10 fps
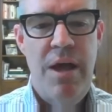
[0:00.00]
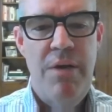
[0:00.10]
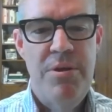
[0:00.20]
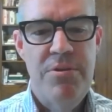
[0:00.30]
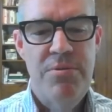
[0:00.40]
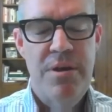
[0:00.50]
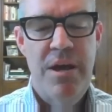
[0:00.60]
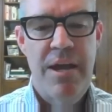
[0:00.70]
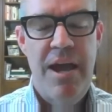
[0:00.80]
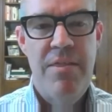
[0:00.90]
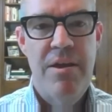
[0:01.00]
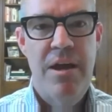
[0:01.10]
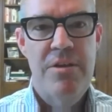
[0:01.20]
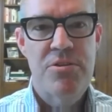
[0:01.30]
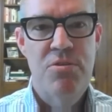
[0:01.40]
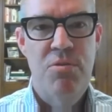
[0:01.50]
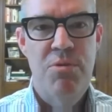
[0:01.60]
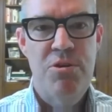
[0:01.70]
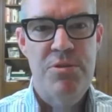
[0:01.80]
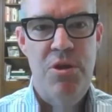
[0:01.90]
I went to a Catholic high school,
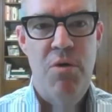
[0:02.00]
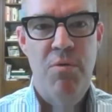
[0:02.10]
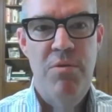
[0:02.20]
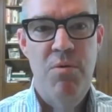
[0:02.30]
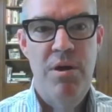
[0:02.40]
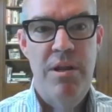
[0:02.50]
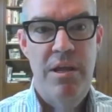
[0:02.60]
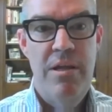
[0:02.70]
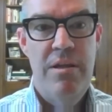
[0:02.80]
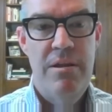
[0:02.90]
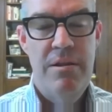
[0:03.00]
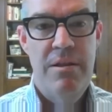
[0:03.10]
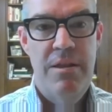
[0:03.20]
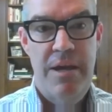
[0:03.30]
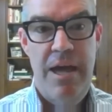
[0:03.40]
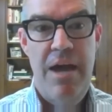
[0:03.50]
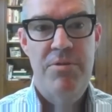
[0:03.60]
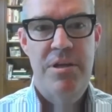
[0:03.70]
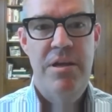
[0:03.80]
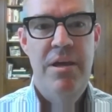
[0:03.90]
which was the only one in the
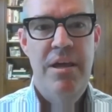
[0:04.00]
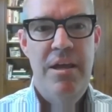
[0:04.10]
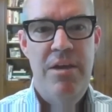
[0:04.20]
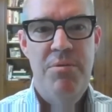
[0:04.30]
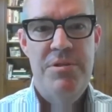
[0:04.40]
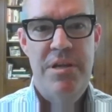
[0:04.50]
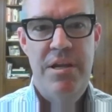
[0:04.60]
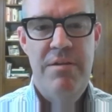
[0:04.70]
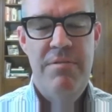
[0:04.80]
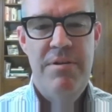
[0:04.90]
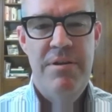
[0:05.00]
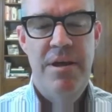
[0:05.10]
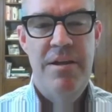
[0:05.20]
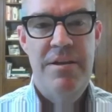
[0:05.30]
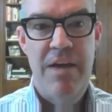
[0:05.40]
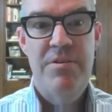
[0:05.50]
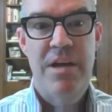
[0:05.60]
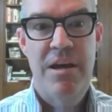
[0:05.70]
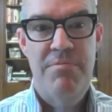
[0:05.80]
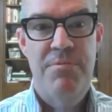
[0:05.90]
county. It was in
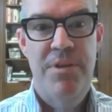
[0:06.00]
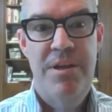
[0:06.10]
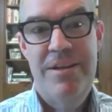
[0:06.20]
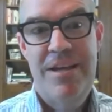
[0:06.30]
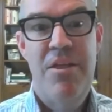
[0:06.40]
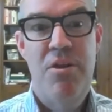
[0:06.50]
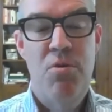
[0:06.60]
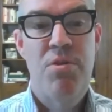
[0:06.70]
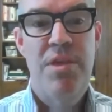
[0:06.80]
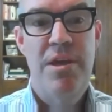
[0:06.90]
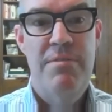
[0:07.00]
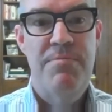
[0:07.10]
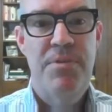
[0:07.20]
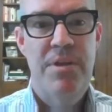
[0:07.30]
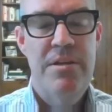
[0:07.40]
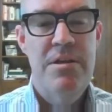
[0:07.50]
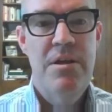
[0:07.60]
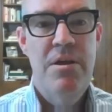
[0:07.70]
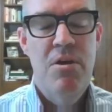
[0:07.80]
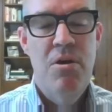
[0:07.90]
downtown Flint and kind of the north end of Flint,
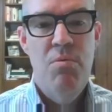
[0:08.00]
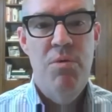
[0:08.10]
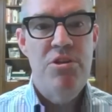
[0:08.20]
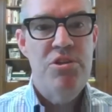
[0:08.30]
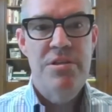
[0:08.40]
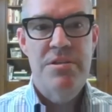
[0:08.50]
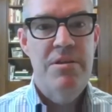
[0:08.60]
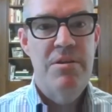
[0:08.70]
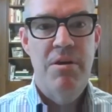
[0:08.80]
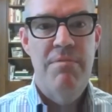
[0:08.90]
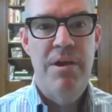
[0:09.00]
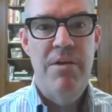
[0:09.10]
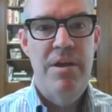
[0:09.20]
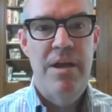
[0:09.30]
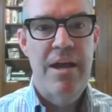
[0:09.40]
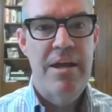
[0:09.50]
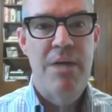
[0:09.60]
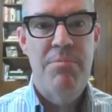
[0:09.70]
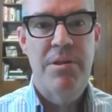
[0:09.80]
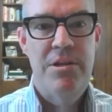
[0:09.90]
which is, you know, a very
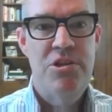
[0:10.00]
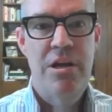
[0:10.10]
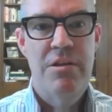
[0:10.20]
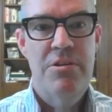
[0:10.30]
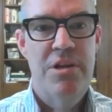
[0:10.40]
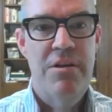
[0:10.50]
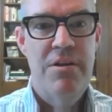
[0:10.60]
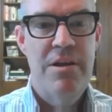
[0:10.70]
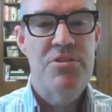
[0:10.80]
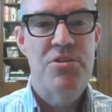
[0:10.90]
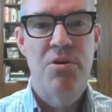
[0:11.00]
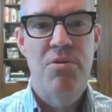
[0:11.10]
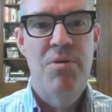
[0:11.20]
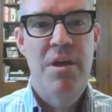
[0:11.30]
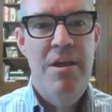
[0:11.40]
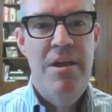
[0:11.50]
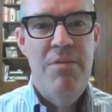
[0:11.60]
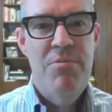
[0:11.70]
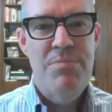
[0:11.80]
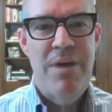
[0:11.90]
economically challenged area. So
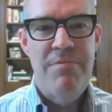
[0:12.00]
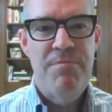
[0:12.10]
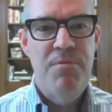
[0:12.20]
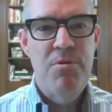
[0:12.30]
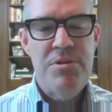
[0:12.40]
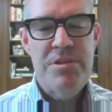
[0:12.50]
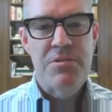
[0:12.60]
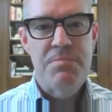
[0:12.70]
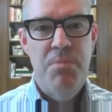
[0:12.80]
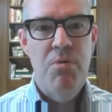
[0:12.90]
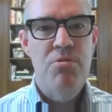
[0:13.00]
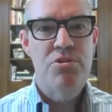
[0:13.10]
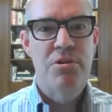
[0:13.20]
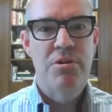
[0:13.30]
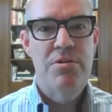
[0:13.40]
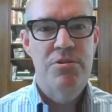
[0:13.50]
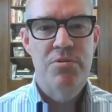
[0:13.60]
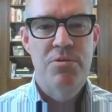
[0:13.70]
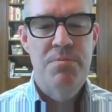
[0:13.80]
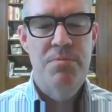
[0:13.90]
it was my first exposure
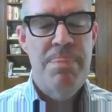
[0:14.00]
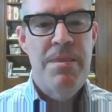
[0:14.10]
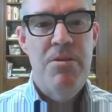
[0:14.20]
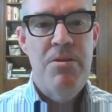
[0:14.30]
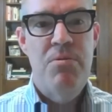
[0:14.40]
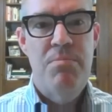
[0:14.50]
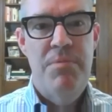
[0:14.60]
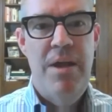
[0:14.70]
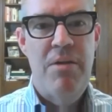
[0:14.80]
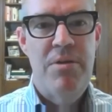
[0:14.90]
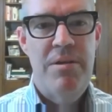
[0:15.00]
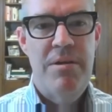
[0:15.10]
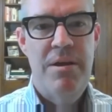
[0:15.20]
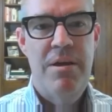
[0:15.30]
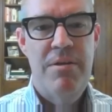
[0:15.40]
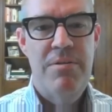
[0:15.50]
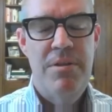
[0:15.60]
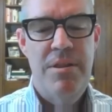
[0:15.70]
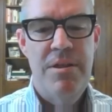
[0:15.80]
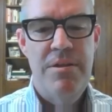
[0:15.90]
to, you know, not only
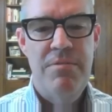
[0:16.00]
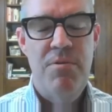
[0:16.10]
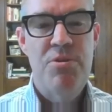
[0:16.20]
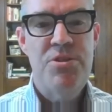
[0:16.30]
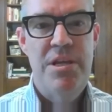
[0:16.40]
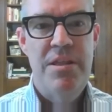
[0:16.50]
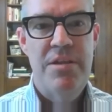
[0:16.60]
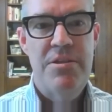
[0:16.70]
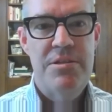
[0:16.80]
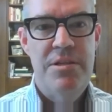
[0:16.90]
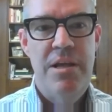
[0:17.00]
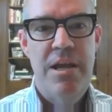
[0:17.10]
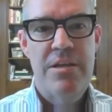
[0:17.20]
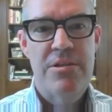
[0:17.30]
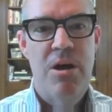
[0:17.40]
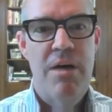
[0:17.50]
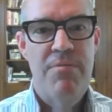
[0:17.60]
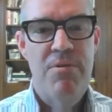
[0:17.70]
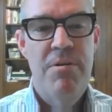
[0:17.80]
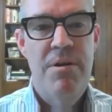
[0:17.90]
the diversity that the city has to
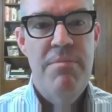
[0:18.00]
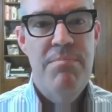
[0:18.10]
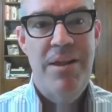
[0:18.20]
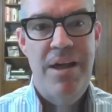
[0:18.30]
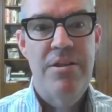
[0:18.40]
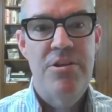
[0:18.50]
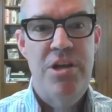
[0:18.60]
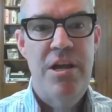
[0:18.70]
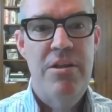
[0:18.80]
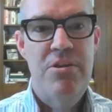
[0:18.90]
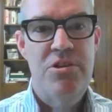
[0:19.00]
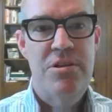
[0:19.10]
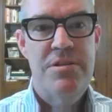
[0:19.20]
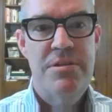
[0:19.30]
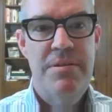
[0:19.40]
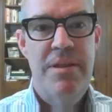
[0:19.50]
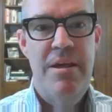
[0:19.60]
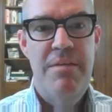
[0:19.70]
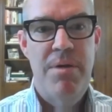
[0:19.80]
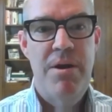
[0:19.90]
offer, but a lot of the challenges that
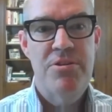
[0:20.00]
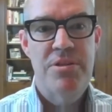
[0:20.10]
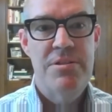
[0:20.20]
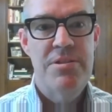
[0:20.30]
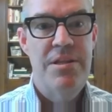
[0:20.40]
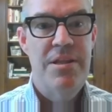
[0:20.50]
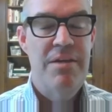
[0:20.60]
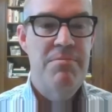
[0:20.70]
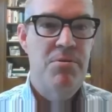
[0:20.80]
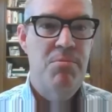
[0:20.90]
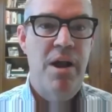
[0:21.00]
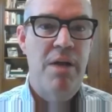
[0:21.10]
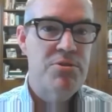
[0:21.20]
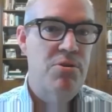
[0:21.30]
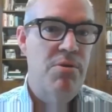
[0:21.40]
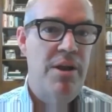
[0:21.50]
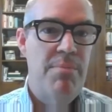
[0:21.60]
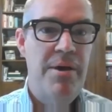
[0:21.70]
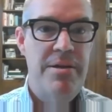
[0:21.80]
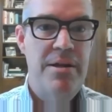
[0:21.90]
in parts of the city that, you know, where I was growing
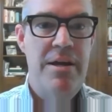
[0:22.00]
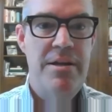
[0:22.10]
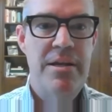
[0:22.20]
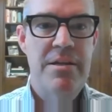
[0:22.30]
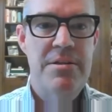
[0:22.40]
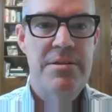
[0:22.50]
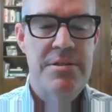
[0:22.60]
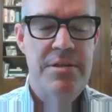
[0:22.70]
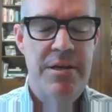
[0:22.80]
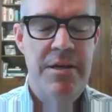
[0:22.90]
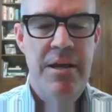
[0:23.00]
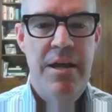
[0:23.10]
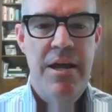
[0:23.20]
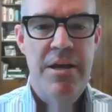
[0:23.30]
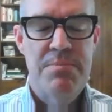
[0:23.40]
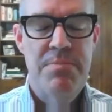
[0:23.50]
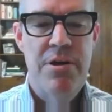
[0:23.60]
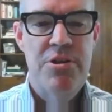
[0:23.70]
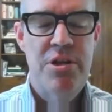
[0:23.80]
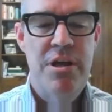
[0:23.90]
up, I didn't get to see as
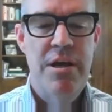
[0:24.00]
much.